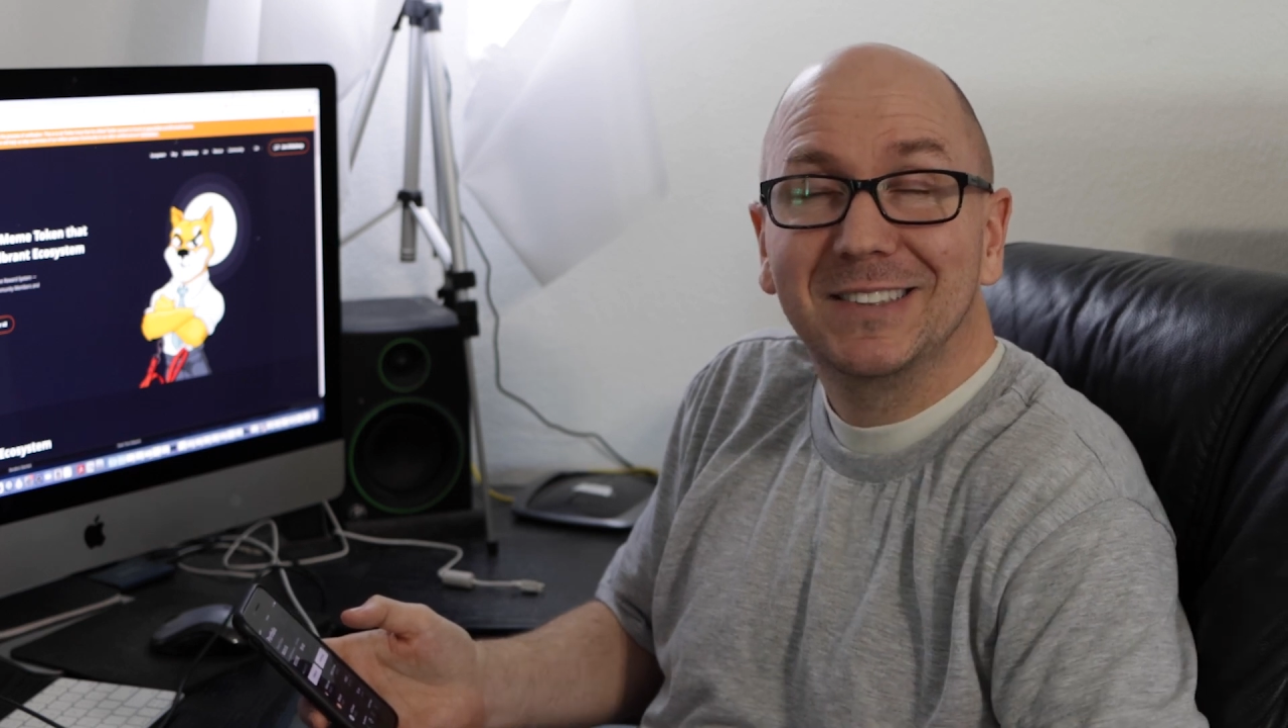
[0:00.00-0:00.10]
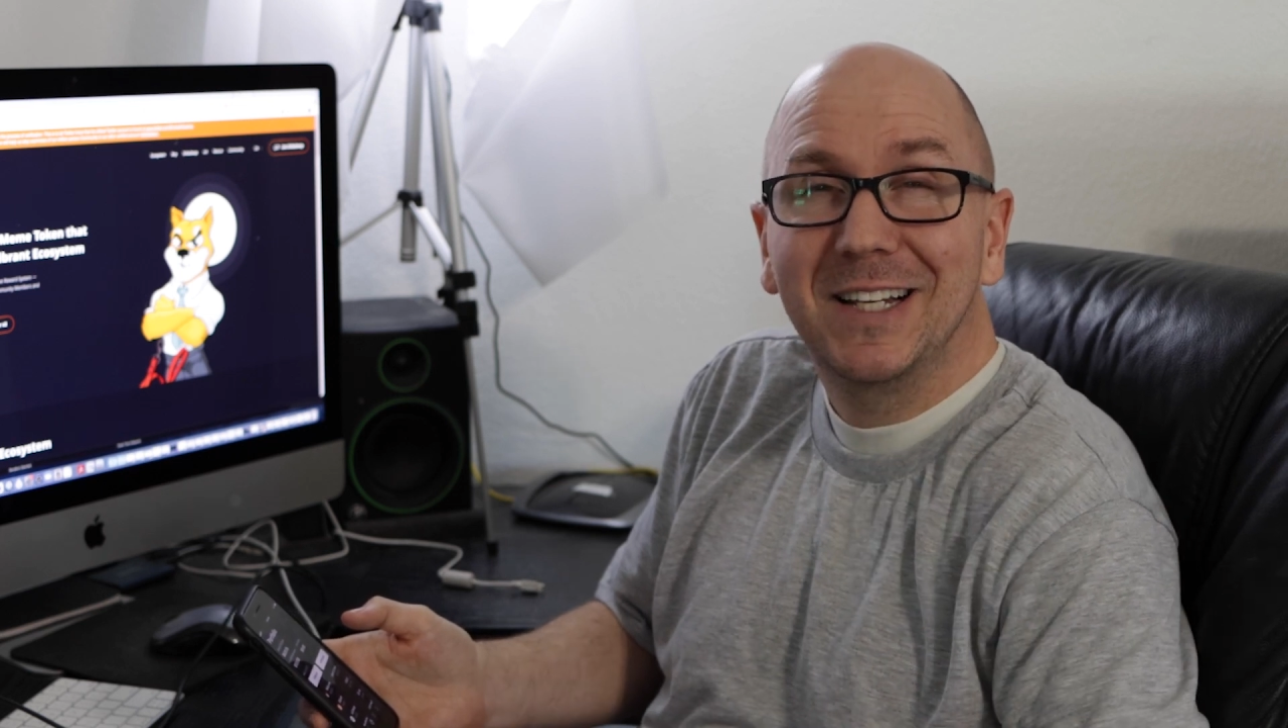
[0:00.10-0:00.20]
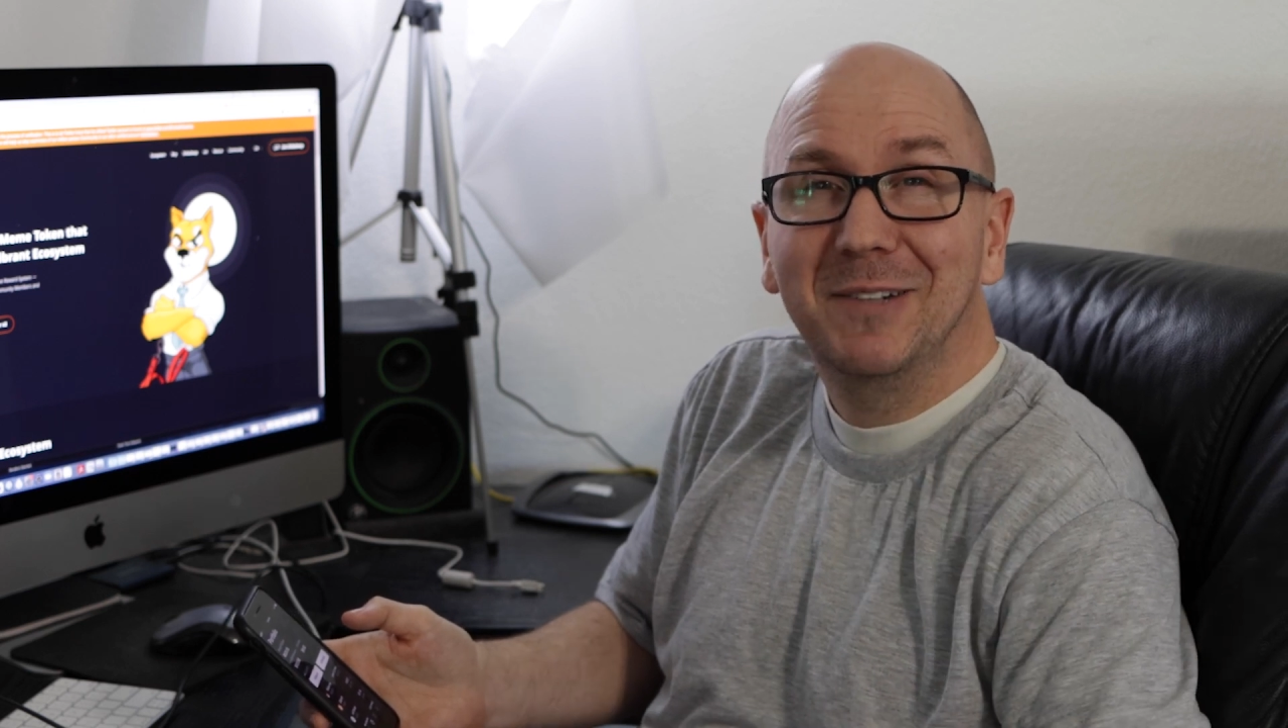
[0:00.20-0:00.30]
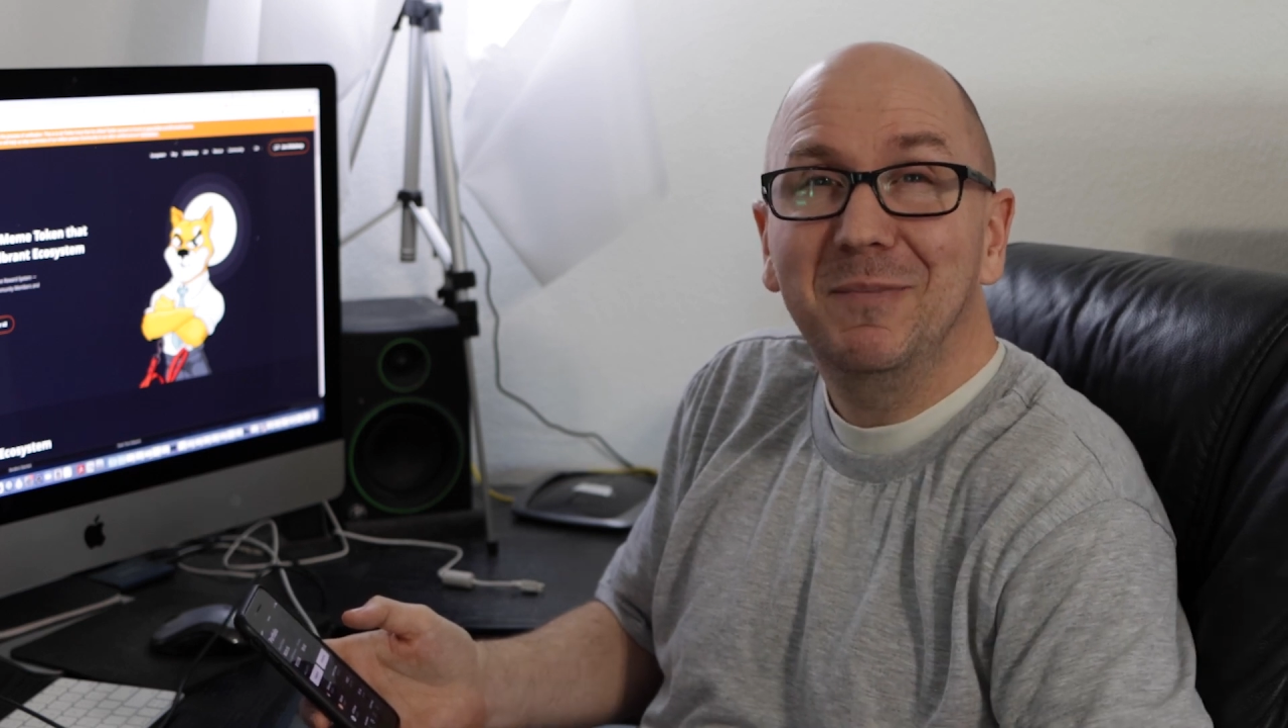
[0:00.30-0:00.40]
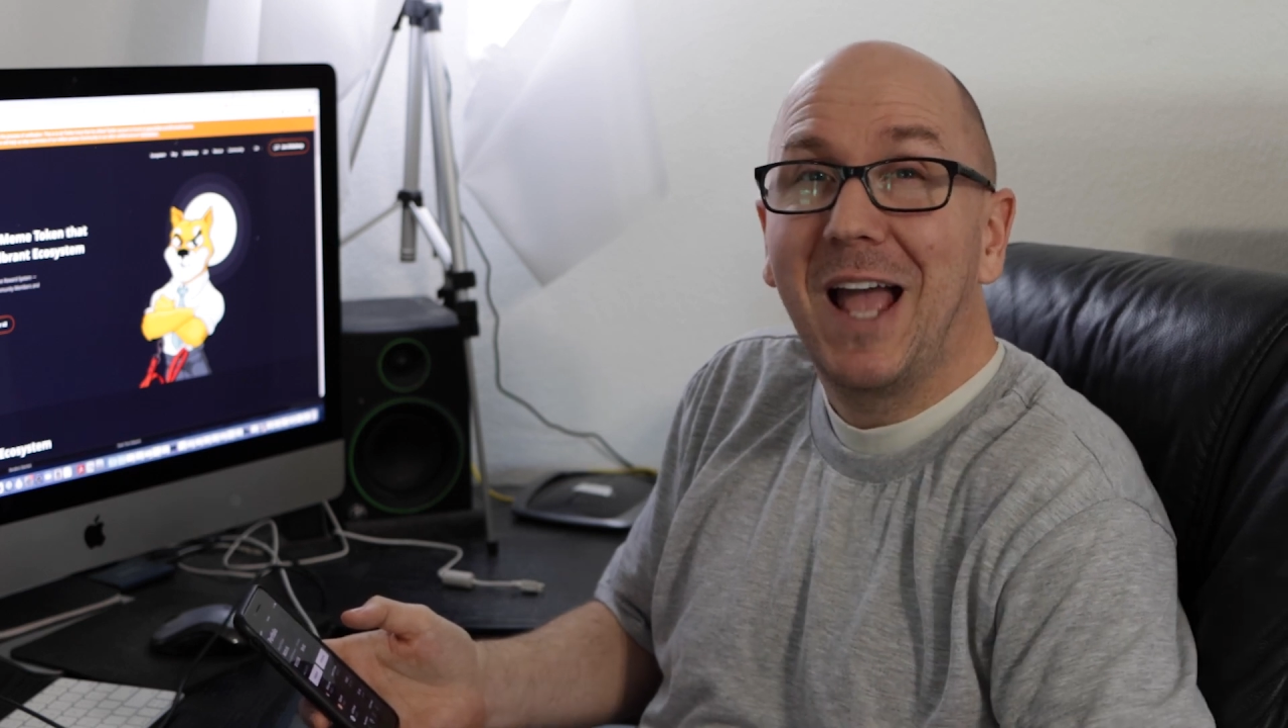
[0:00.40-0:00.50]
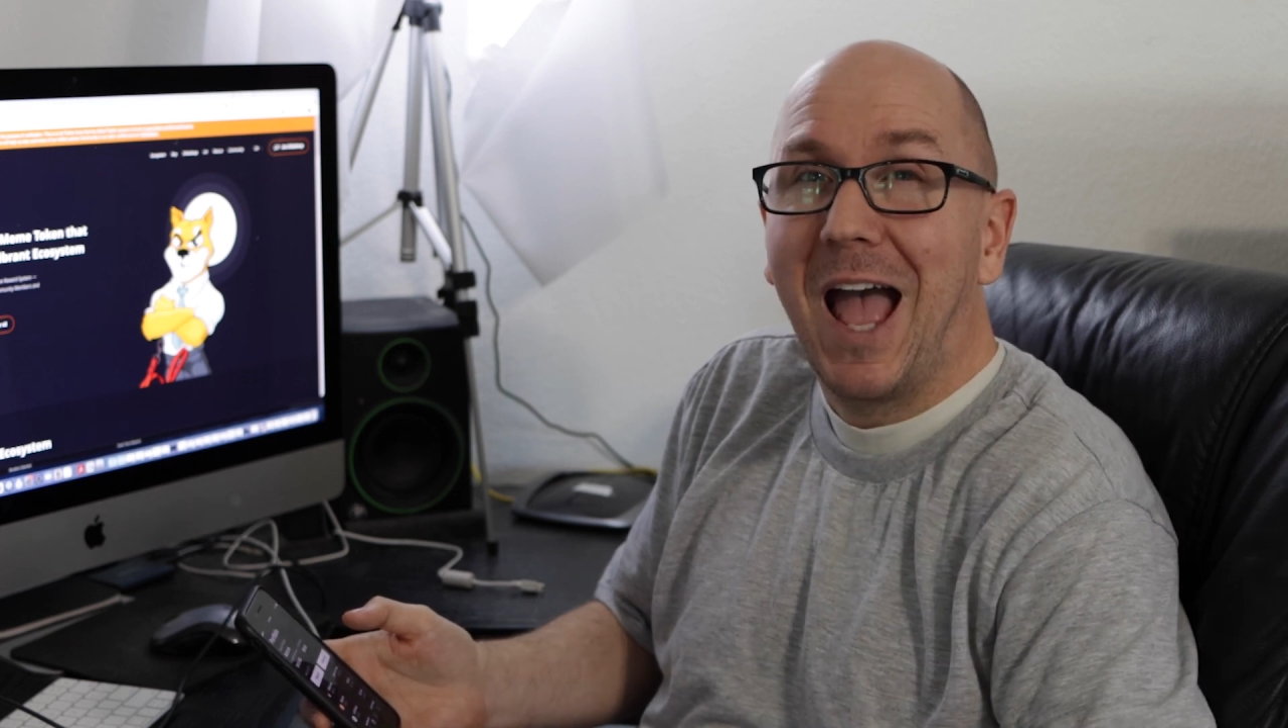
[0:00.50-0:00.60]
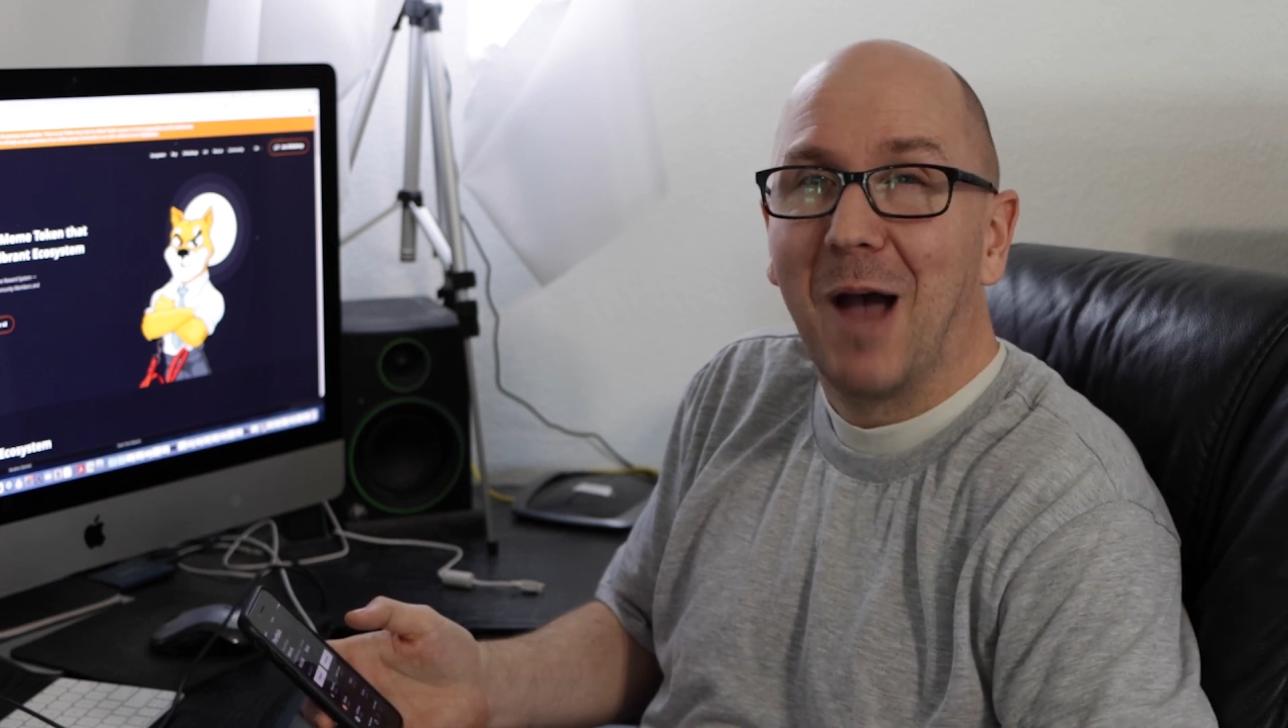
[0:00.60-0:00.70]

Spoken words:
time,